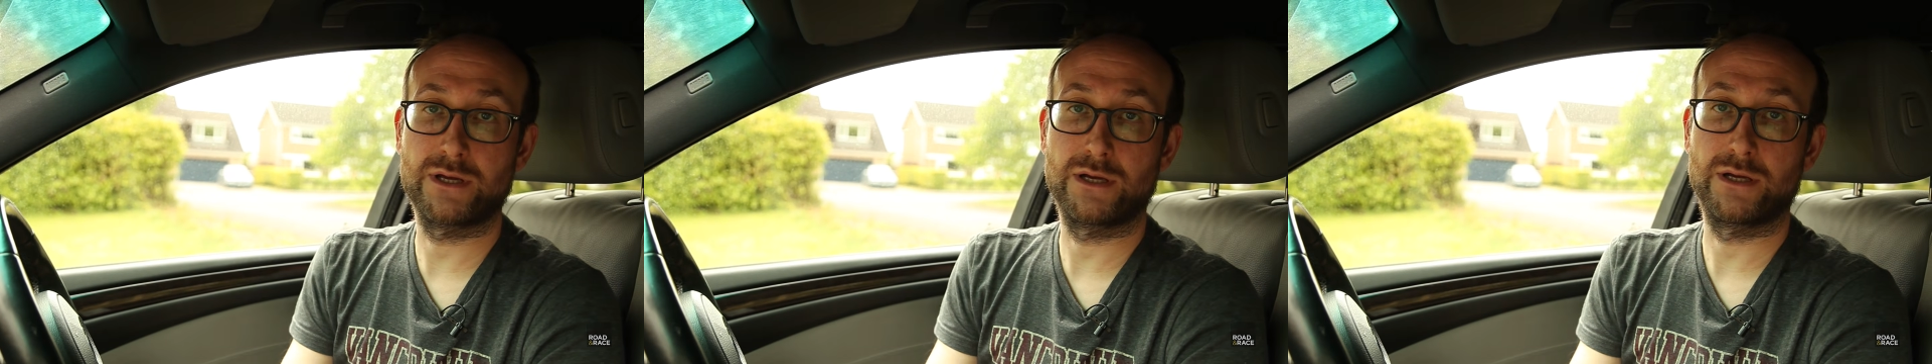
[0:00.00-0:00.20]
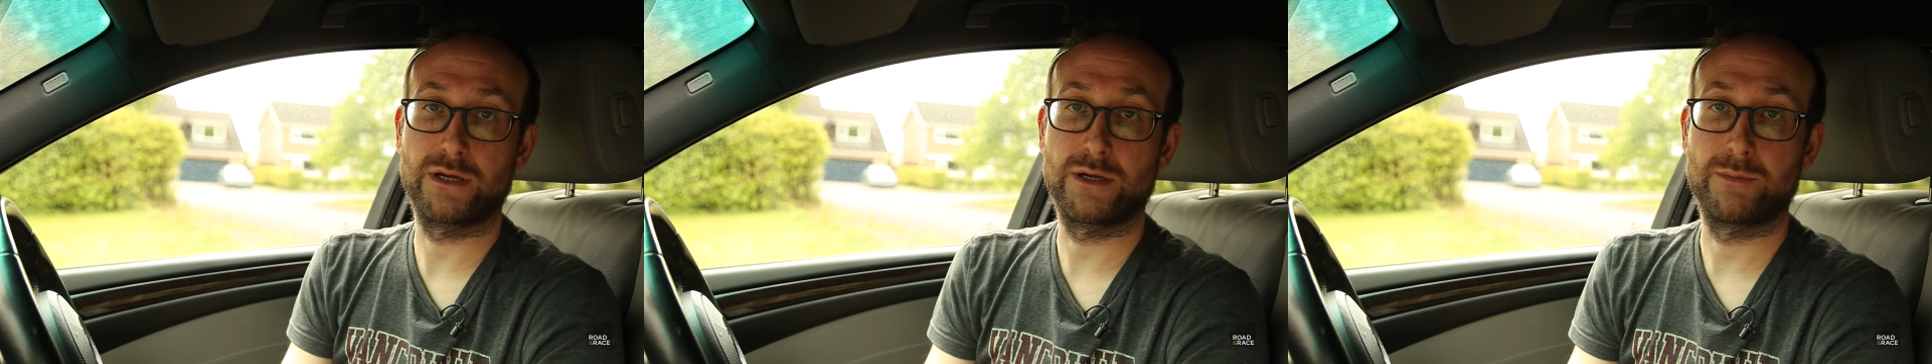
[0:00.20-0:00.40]

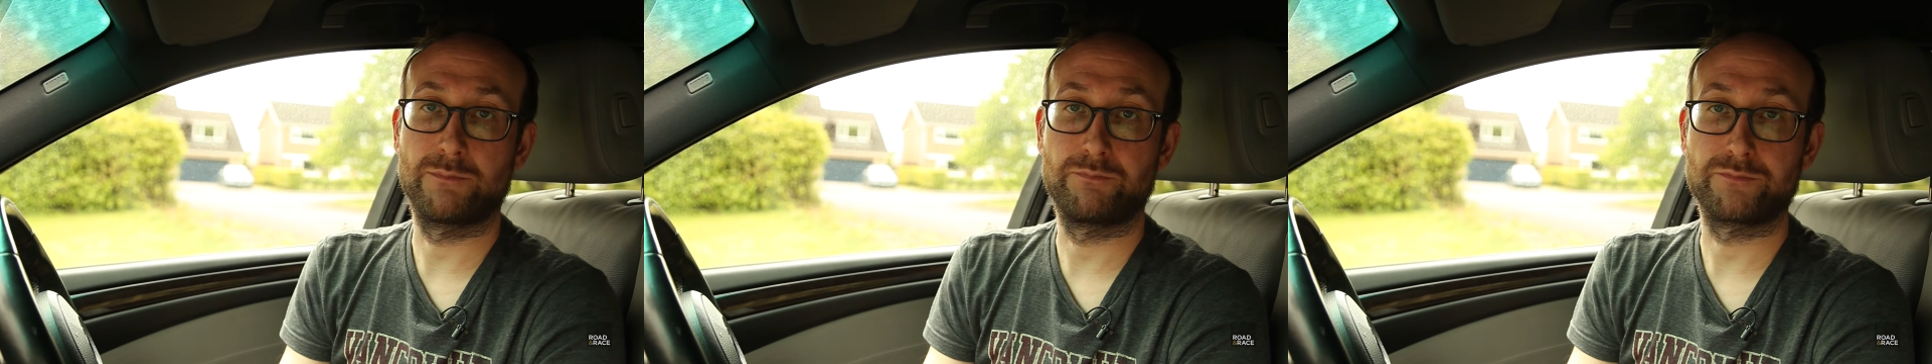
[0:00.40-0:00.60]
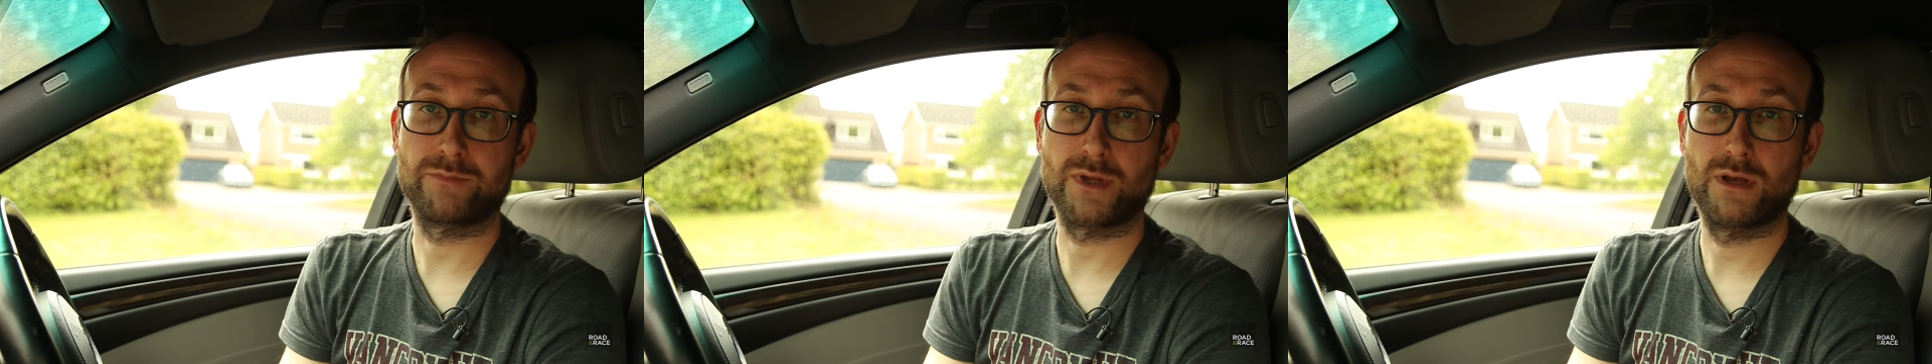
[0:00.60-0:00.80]

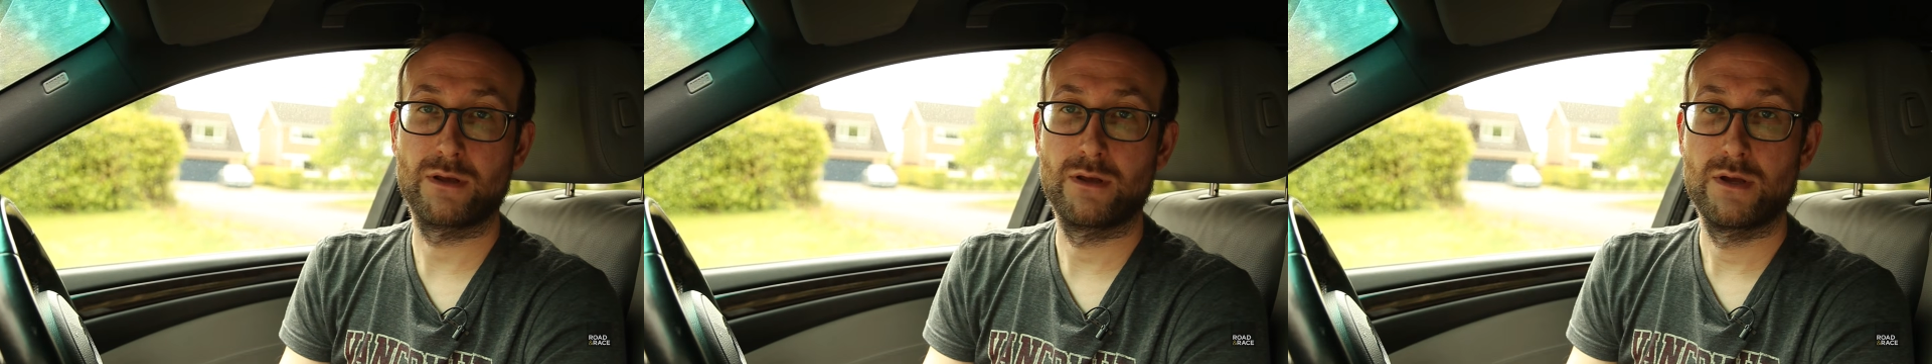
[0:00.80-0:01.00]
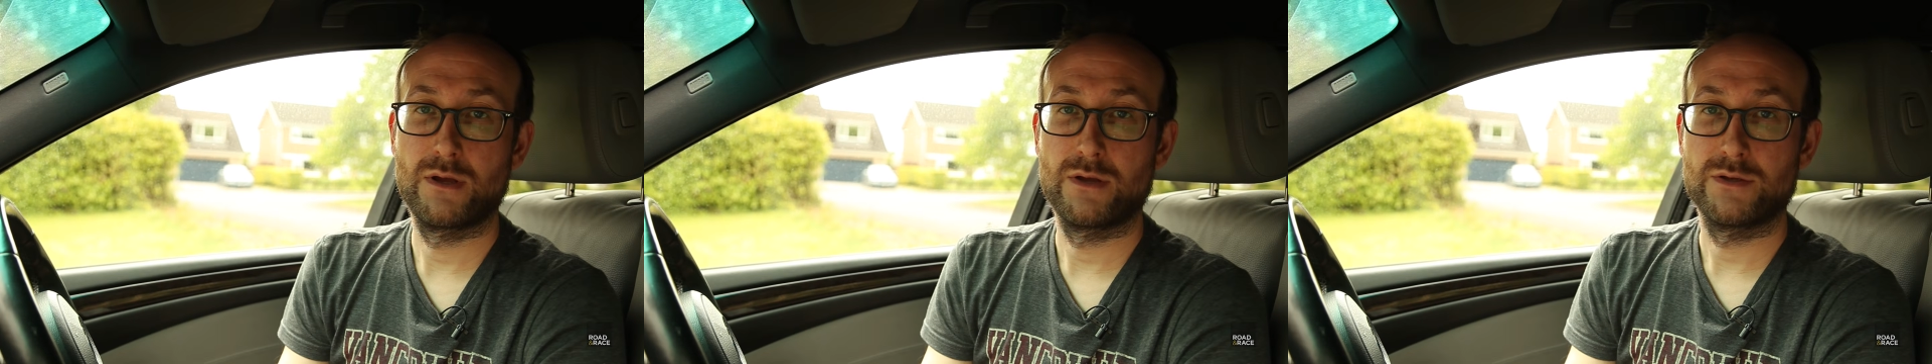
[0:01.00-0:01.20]

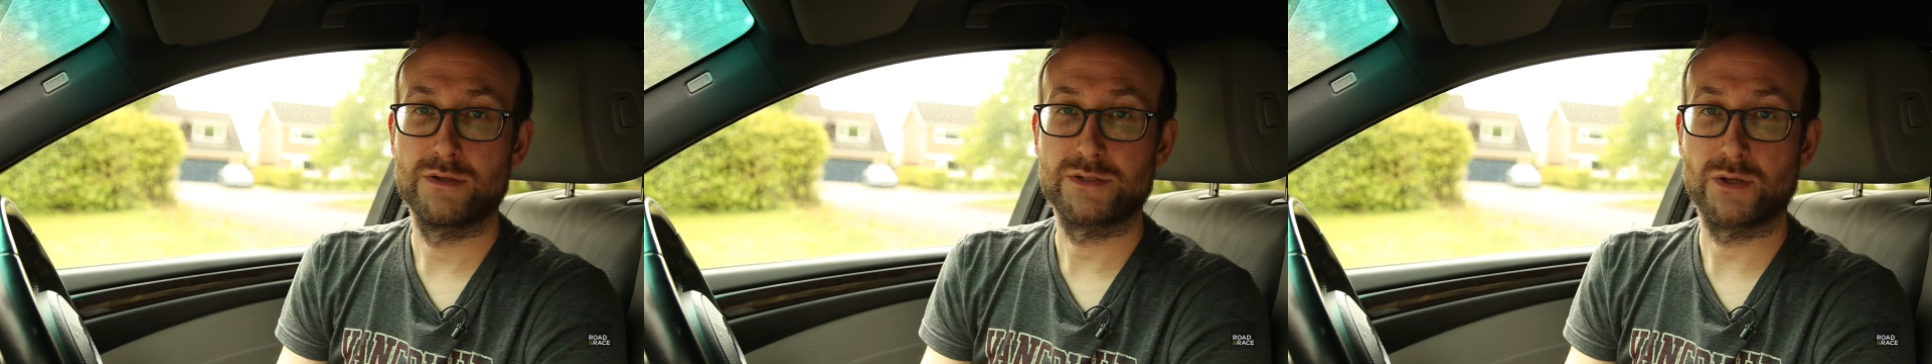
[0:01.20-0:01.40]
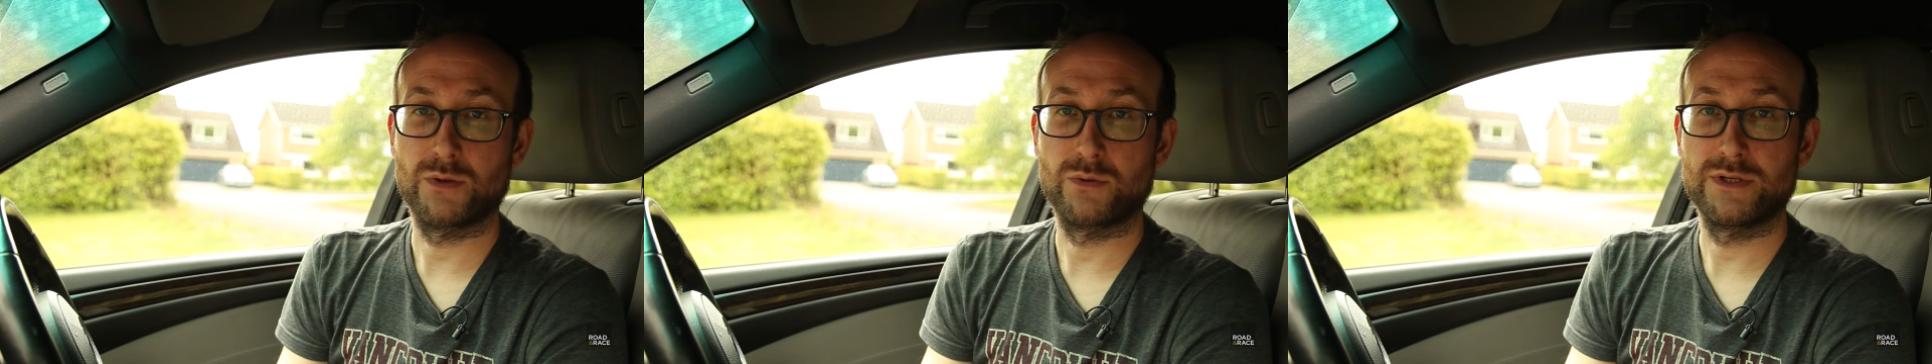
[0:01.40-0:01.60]

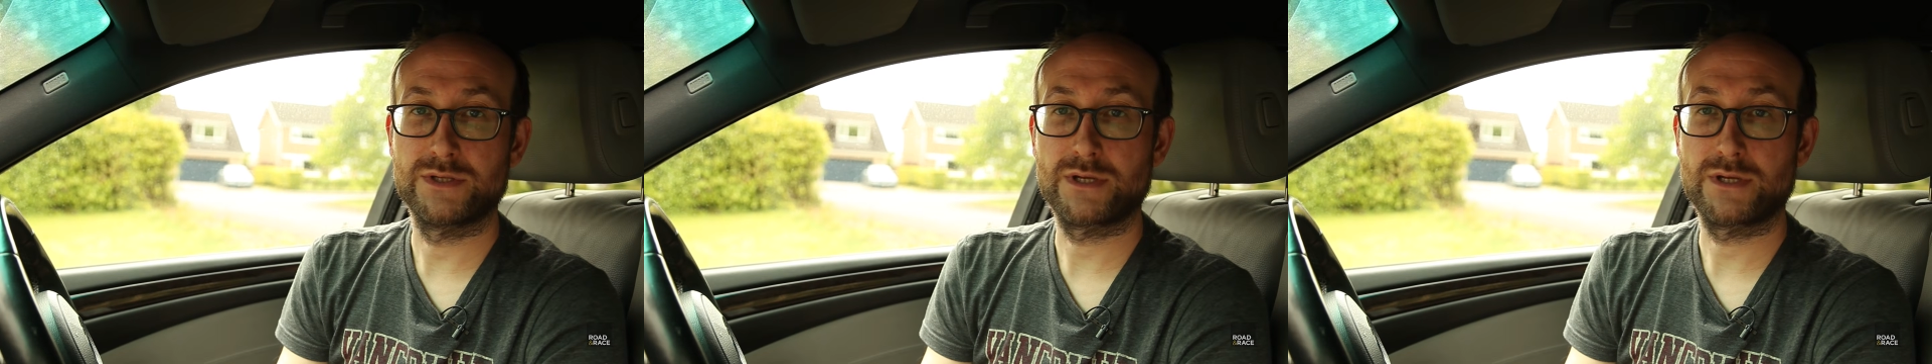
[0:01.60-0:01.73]
So this